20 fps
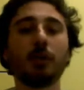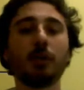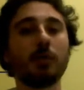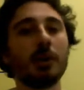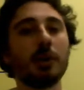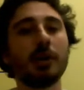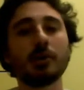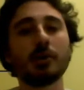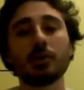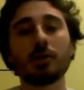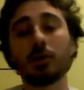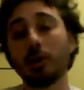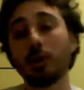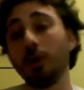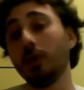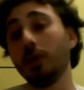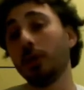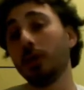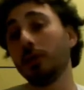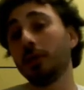for me is to
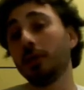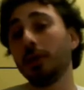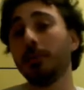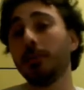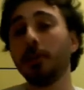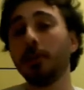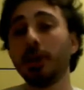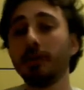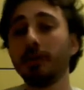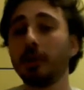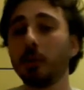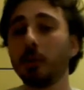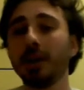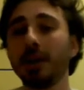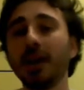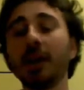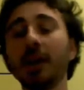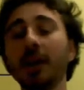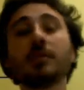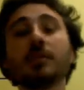call upon
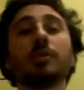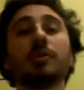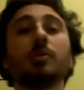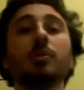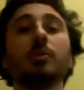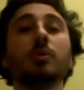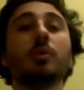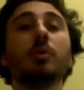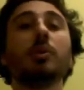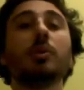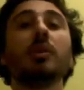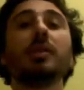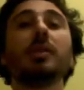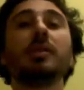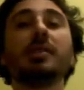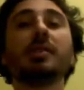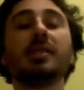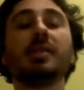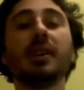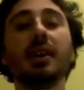everyone else to
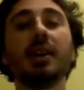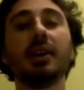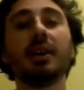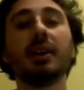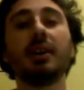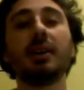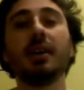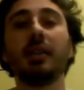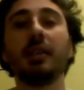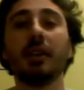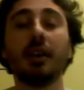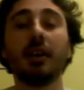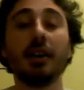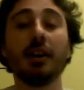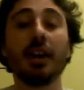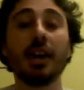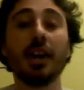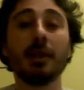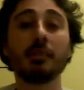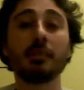send their
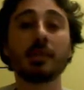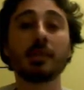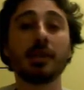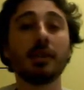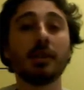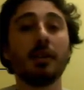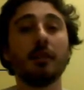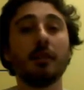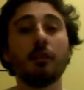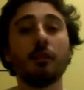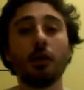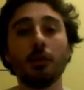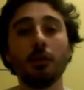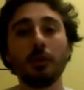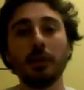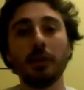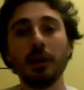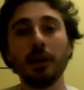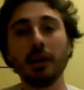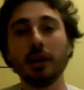names for
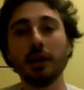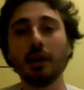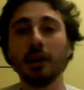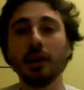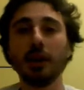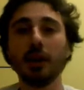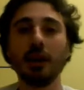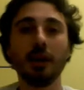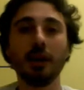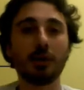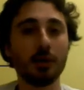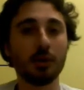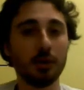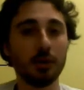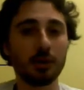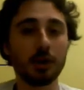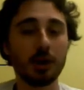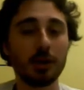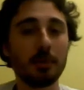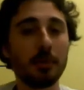me to
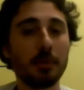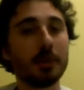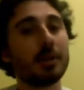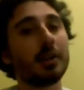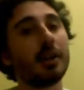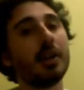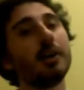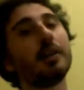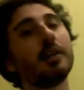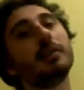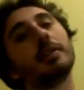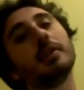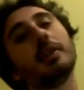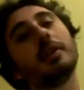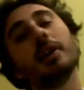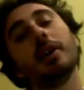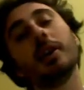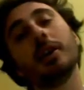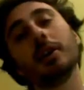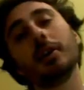interpret and
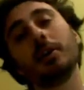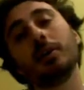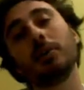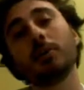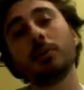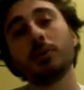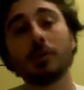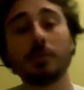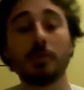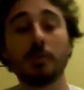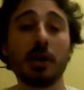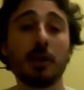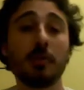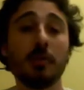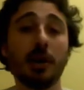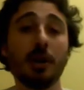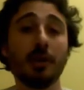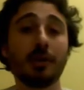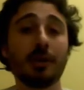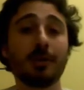to speak
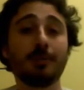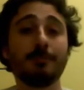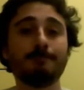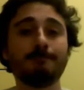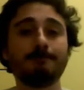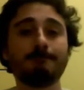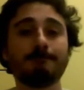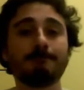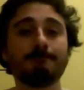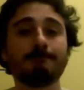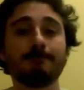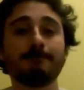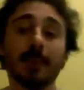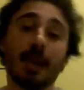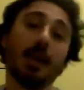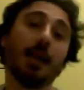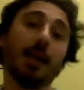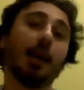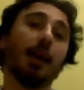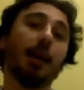about.
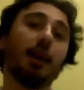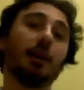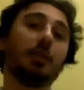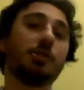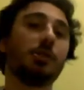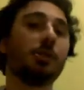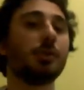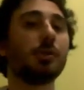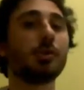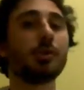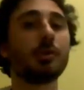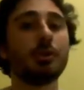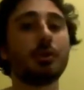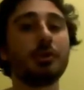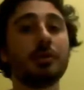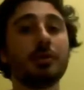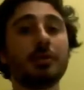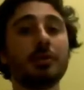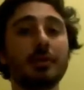See you soon.